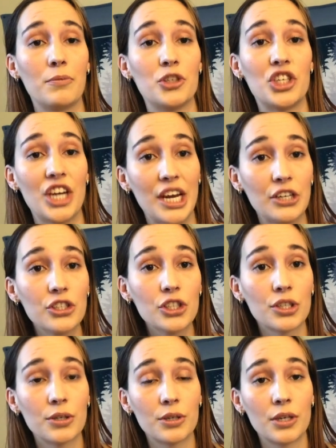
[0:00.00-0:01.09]

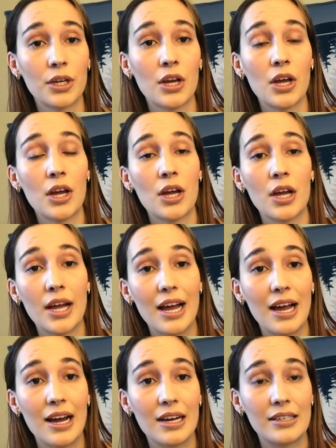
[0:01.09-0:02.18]
change.
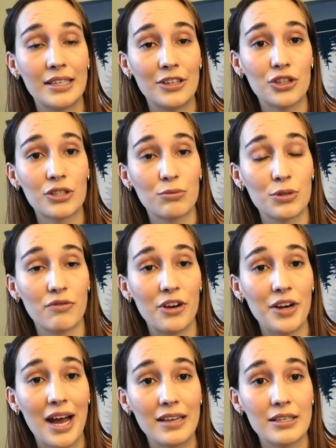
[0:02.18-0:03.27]
And it just was
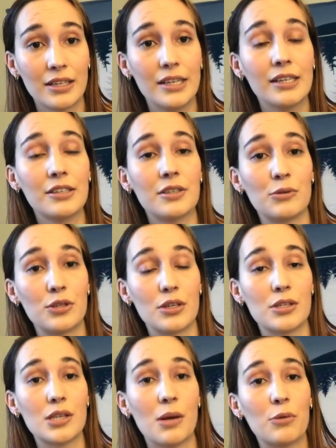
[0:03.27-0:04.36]
very isolating, because it was the
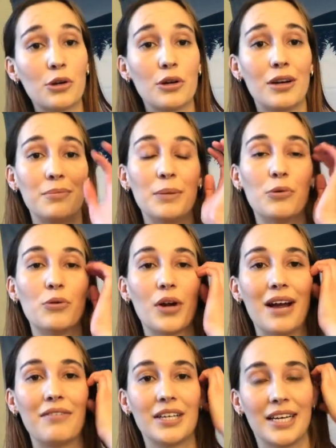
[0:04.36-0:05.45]
summer and people were
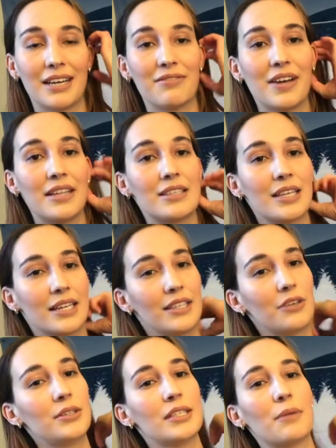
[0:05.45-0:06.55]
having, like, events. Like,
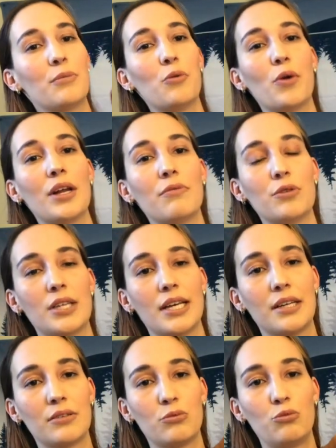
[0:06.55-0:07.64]
the only time we went was,
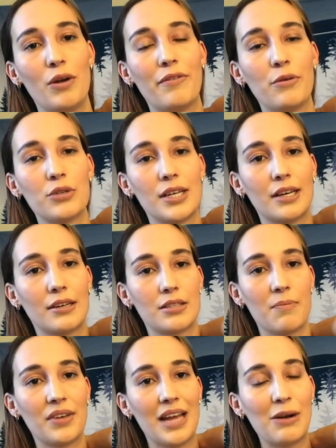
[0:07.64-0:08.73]
like, if it was, like,
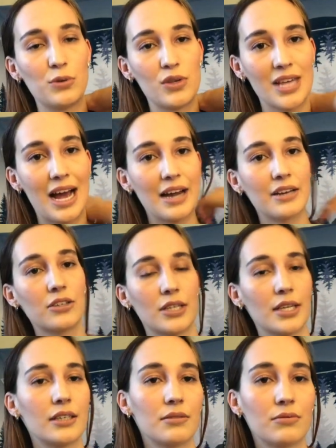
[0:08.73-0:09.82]
something outside, because,
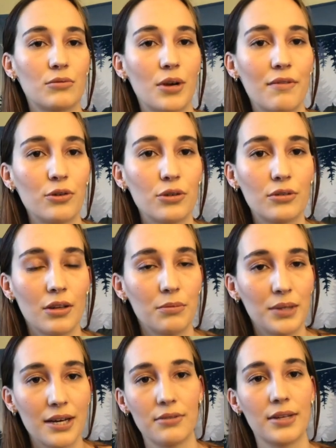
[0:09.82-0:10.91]
like, whatever, they'll
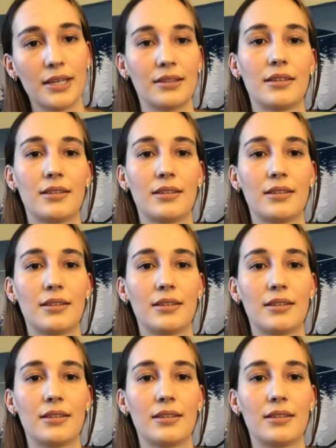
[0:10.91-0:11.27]
be out, like,